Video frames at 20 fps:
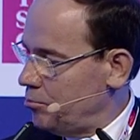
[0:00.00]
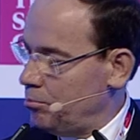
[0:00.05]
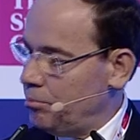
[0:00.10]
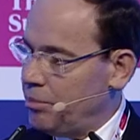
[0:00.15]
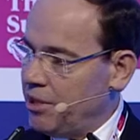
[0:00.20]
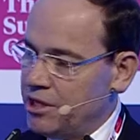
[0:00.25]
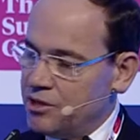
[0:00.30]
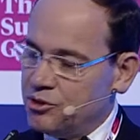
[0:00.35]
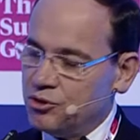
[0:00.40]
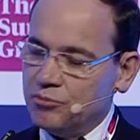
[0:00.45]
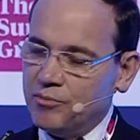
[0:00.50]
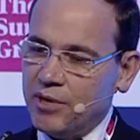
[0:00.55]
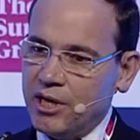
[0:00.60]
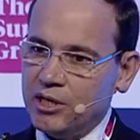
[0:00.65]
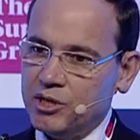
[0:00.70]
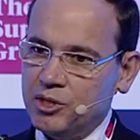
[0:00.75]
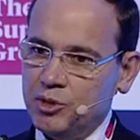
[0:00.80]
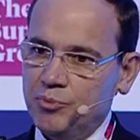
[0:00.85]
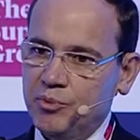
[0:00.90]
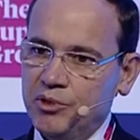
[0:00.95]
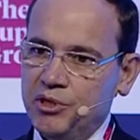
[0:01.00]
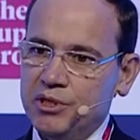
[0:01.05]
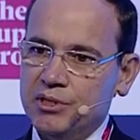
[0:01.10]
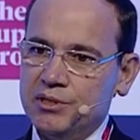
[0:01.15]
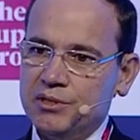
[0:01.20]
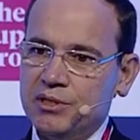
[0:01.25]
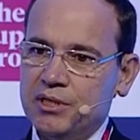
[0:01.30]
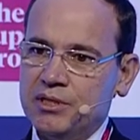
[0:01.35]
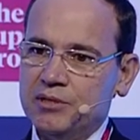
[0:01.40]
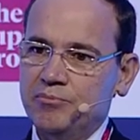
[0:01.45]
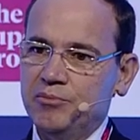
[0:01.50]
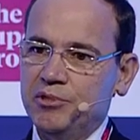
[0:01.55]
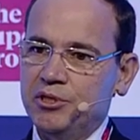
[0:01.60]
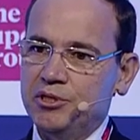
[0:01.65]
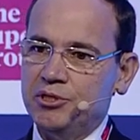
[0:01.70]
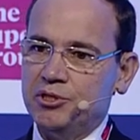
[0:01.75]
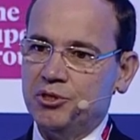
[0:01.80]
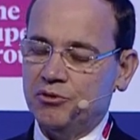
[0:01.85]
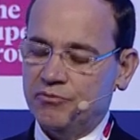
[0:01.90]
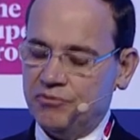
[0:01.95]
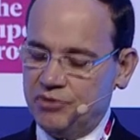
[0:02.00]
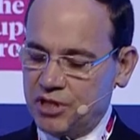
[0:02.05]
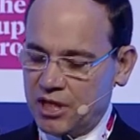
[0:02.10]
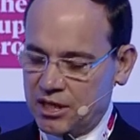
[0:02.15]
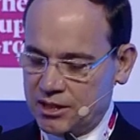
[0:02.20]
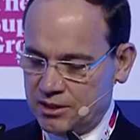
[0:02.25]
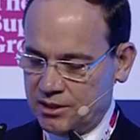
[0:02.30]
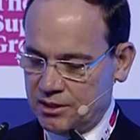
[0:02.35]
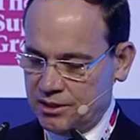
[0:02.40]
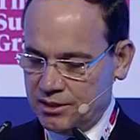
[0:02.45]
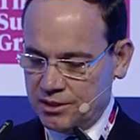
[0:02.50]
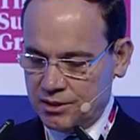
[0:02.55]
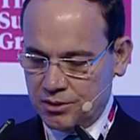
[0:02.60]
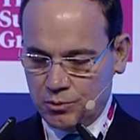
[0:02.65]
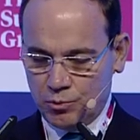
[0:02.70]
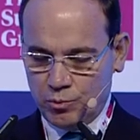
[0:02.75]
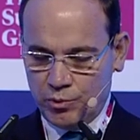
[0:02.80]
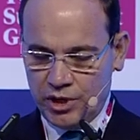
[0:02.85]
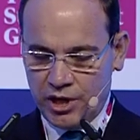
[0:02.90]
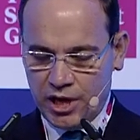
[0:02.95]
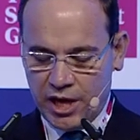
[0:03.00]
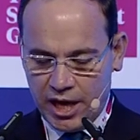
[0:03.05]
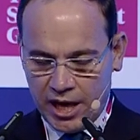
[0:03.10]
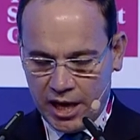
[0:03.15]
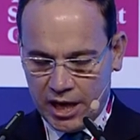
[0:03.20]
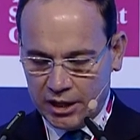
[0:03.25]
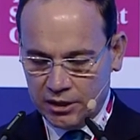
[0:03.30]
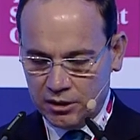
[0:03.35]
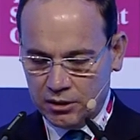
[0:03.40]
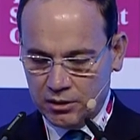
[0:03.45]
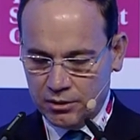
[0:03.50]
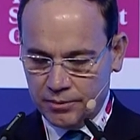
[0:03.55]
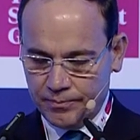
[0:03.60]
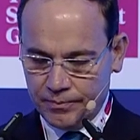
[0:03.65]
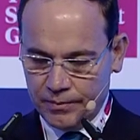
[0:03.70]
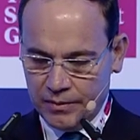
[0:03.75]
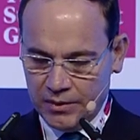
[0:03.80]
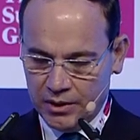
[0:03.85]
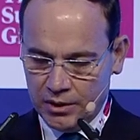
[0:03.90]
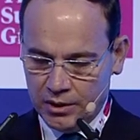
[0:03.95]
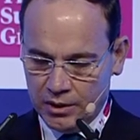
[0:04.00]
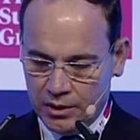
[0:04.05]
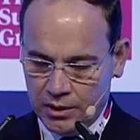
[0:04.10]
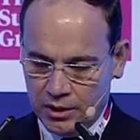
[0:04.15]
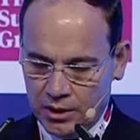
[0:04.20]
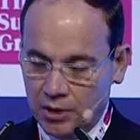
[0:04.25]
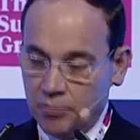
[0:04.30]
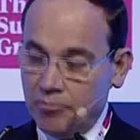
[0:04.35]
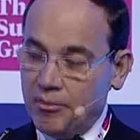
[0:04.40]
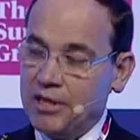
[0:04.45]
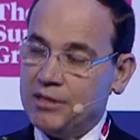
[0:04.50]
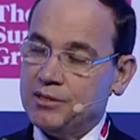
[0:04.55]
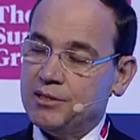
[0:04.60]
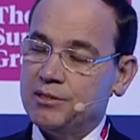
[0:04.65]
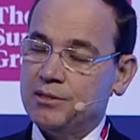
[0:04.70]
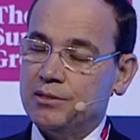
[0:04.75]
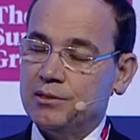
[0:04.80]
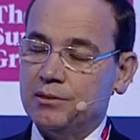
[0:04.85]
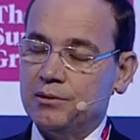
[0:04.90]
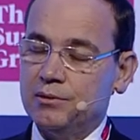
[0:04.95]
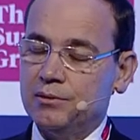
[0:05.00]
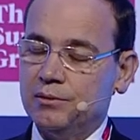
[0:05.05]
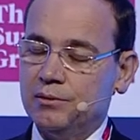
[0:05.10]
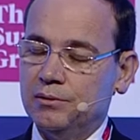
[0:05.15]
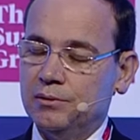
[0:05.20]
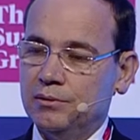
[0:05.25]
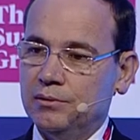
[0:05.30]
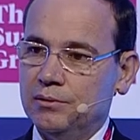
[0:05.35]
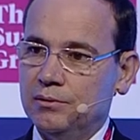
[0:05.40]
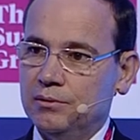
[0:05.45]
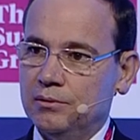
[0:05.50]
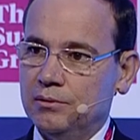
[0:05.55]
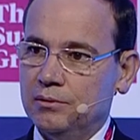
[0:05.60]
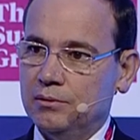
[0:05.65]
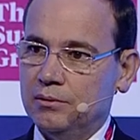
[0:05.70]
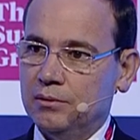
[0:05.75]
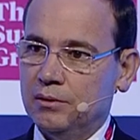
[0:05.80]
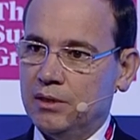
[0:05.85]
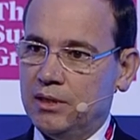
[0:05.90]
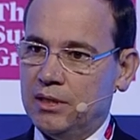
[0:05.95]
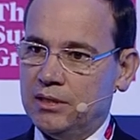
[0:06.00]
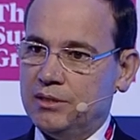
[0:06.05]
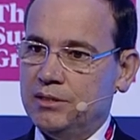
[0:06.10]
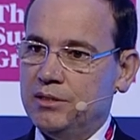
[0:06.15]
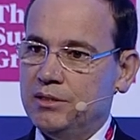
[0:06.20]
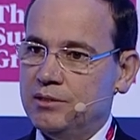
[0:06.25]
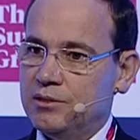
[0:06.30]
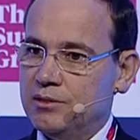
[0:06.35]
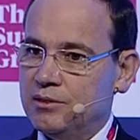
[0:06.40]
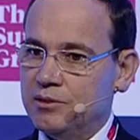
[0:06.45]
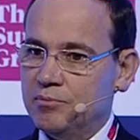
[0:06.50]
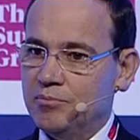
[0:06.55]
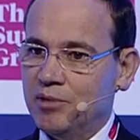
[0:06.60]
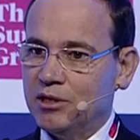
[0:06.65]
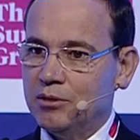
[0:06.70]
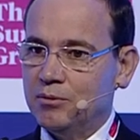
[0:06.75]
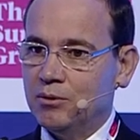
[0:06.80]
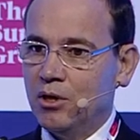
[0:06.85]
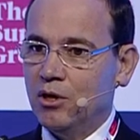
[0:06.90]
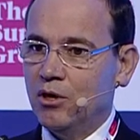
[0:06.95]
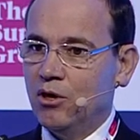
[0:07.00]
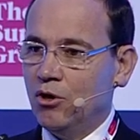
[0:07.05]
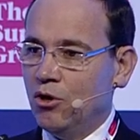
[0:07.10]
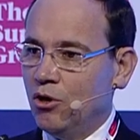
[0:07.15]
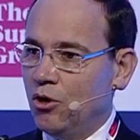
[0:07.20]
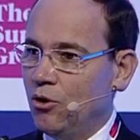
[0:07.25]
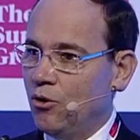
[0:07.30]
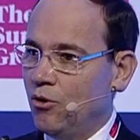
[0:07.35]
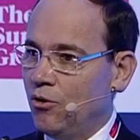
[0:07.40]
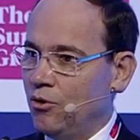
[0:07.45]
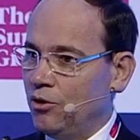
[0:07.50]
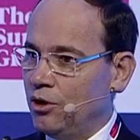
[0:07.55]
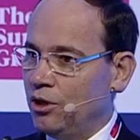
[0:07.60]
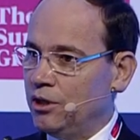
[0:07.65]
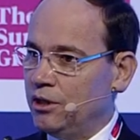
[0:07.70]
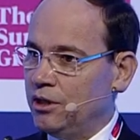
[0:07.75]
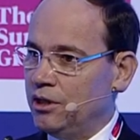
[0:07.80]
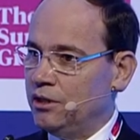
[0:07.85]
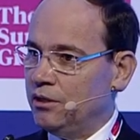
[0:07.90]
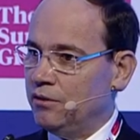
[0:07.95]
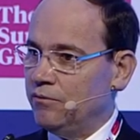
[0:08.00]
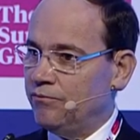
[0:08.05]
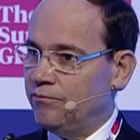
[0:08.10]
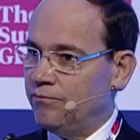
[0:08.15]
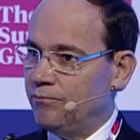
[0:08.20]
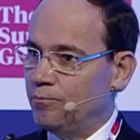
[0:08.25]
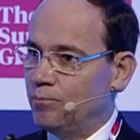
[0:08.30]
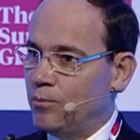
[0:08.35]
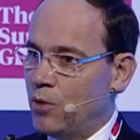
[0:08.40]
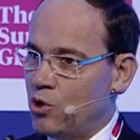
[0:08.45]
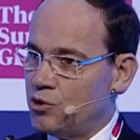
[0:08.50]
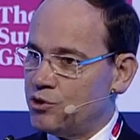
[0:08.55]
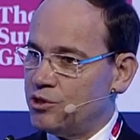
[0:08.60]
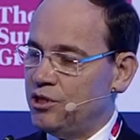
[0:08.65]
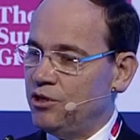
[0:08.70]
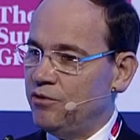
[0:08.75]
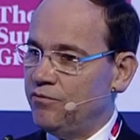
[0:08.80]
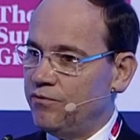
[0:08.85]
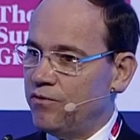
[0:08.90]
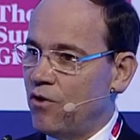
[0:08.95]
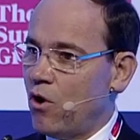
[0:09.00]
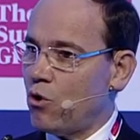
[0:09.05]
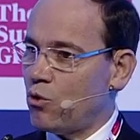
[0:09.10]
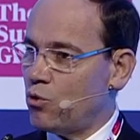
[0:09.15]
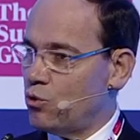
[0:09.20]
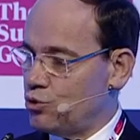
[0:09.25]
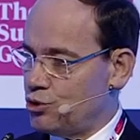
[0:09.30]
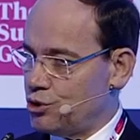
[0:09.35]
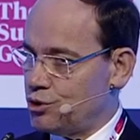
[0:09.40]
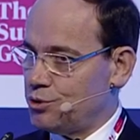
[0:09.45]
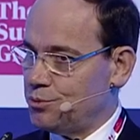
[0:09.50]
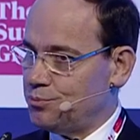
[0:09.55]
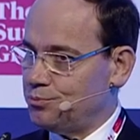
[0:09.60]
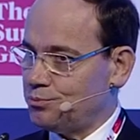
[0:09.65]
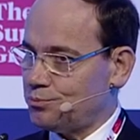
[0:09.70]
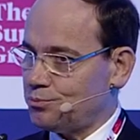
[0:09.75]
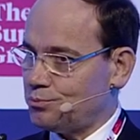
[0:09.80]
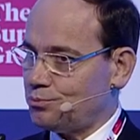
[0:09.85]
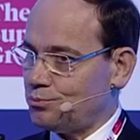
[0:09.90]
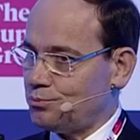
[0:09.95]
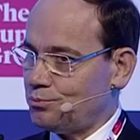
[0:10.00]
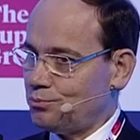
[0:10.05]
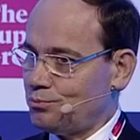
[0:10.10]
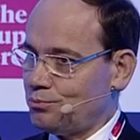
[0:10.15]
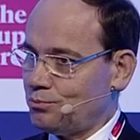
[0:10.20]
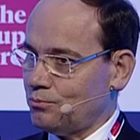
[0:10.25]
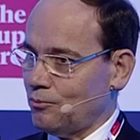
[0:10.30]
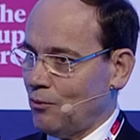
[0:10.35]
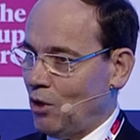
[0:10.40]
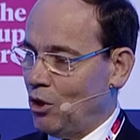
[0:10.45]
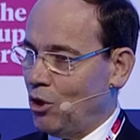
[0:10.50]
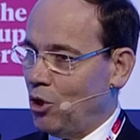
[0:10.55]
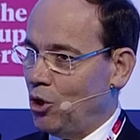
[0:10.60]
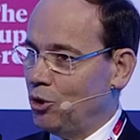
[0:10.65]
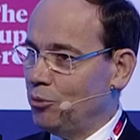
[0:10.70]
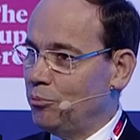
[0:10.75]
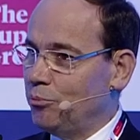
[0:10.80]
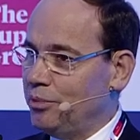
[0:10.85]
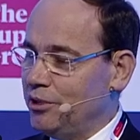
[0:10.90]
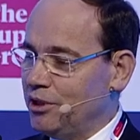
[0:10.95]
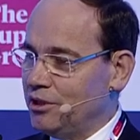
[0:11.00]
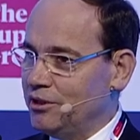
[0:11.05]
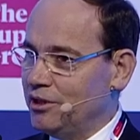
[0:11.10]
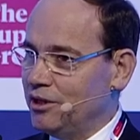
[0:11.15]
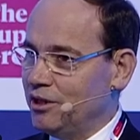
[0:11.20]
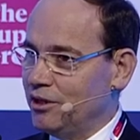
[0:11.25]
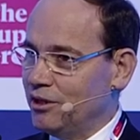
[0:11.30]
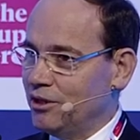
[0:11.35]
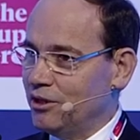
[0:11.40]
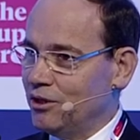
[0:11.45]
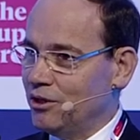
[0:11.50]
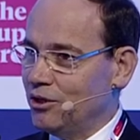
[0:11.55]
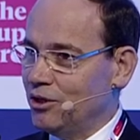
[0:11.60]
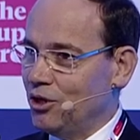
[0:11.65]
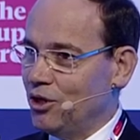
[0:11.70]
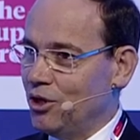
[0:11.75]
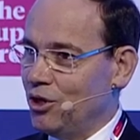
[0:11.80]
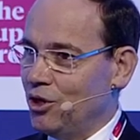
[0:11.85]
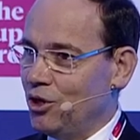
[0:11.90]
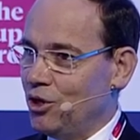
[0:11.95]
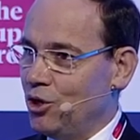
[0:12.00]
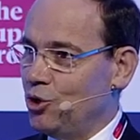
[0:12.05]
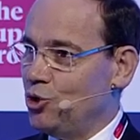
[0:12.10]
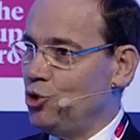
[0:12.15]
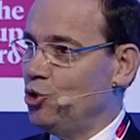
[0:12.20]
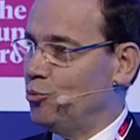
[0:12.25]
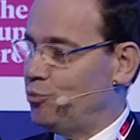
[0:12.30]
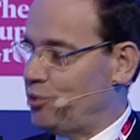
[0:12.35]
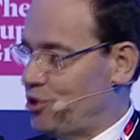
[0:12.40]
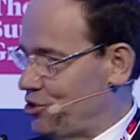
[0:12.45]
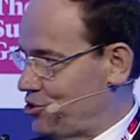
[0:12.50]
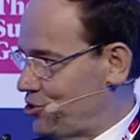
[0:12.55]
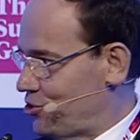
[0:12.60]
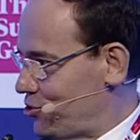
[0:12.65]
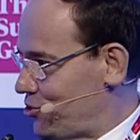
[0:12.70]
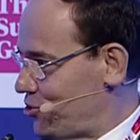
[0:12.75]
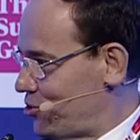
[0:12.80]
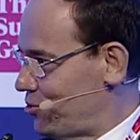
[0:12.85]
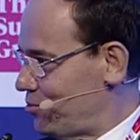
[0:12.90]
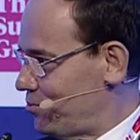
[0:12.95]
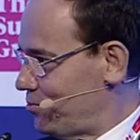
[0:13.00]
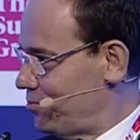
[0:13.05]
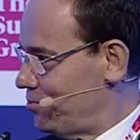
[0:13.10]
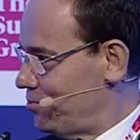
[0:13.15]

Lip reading: based on my experience as Minister of Justice, we had immense assistance, but mostly focused on building new prisons